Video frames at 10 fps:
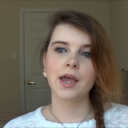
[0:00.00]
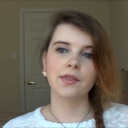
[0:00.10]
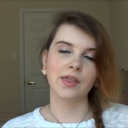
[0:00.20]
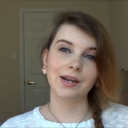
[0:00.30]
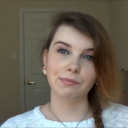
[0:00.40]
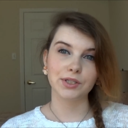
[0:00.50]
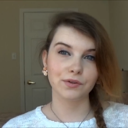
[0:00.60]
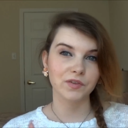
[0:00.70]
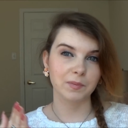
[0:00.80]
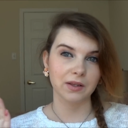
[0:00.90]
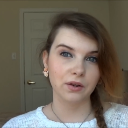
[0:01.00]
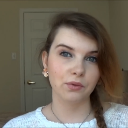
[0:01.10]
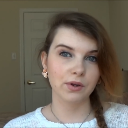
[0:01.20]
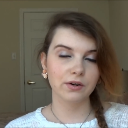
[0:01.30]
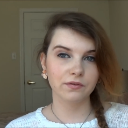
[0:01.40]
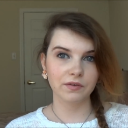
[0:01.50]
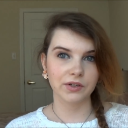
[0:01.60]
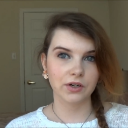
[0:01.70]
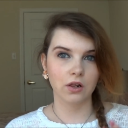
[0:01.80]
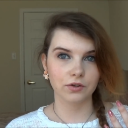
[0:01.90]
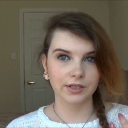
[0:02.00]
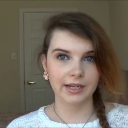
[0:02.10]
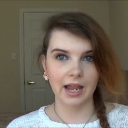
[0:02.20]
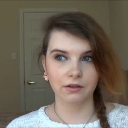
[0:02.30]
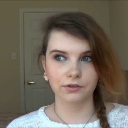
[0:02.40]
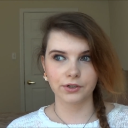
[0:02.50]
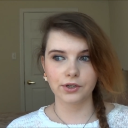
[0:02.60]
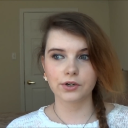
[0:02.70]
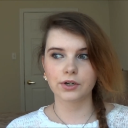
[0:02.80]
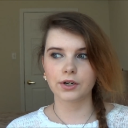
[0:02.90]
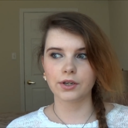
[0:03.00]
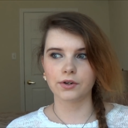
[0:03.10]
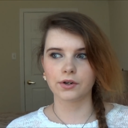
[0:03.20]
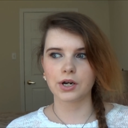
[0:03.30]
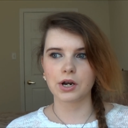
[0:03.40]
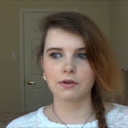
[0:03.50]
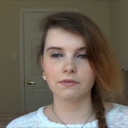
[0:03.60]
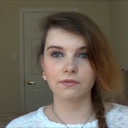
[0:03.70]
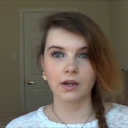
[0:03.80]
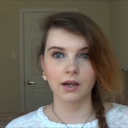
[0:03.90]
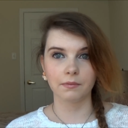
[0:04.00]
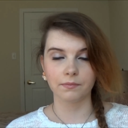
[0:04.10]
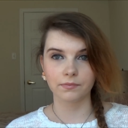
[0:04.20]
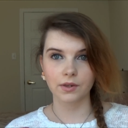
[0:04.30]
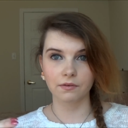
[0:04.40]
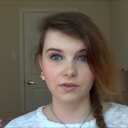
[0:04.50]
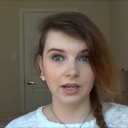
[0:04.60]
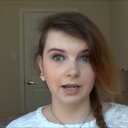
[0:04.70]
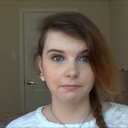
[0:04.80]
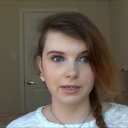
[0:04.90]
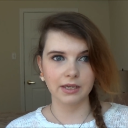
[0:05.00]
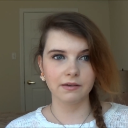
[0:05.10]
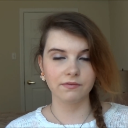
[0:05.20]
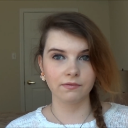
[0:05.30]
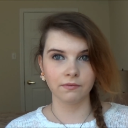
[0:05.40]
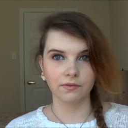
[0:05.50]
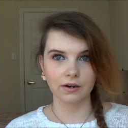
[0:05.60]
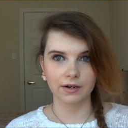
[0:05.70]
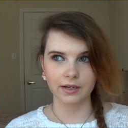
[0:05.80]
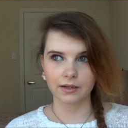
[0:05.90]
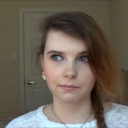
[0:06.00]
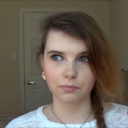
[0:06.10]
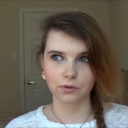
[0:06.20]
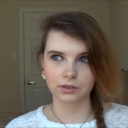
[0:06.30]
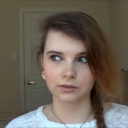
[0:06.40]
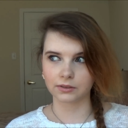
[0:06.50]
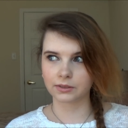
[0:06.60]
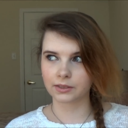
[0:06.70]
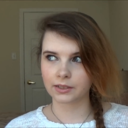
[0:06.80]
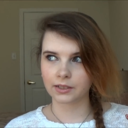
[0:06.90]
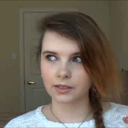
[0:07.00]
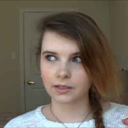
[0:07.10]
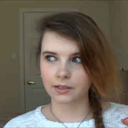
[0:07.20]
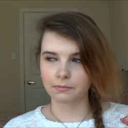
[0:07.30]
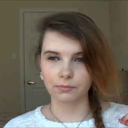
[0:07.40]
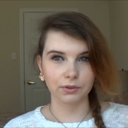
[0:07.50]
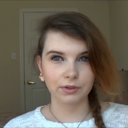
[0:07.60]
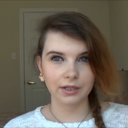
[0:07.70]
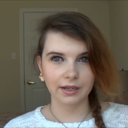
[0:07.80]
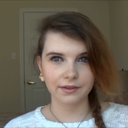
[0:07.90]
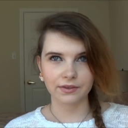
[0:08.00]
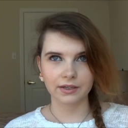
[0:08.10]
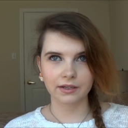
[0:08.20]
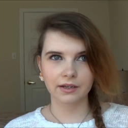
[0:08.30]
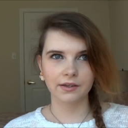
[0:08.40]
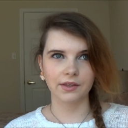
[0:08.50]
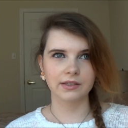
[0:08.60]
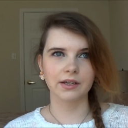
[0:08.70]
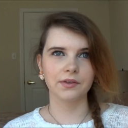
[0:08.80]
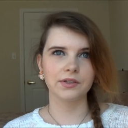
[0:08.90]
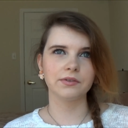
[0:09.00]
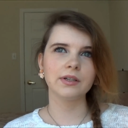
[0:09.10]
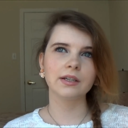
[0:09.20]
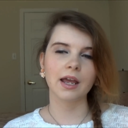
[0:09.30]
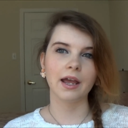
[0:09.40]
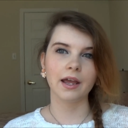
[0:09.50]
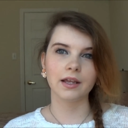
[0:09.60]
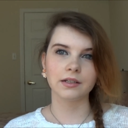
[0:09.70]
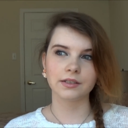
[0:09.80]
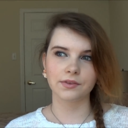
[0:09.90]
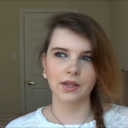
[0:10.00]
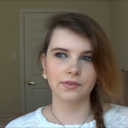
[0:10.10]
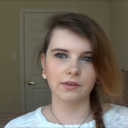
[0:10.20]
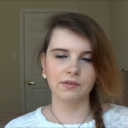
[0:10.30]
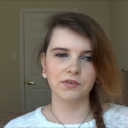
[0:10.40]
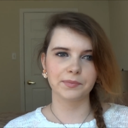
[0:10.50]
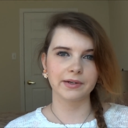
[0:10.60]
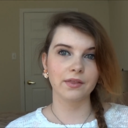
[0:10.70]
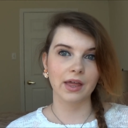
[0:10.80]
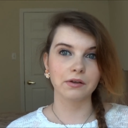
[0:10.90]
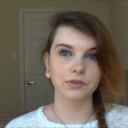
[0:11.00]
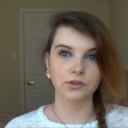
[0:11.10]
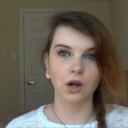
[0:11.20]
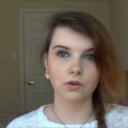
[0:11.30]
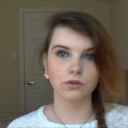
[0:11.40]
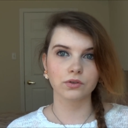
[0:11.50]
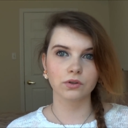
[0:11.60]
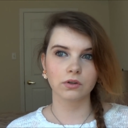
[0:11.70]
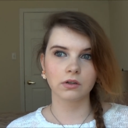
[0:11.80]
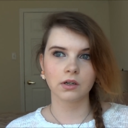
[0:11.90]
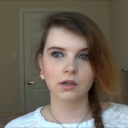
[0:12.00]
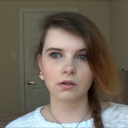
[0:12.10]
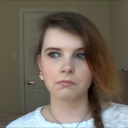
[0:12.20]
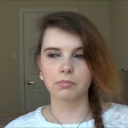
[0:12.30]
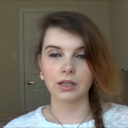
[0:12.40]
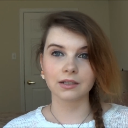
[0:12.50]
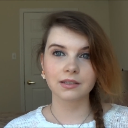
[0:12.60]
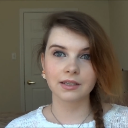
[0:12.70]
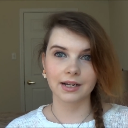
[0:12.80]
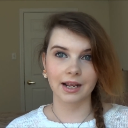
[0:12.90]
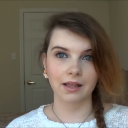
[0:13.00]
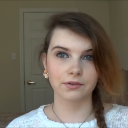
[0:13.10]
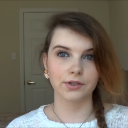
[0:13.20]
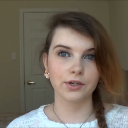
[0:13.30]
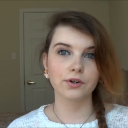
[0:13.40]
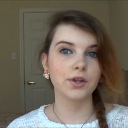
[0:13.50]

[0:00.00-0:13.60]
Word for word: Then once you've spent $350 in a calendar year, you're um, VIB, very important beauty, I think that's how they do it. And then if you spend $1,000 plus in a calendar year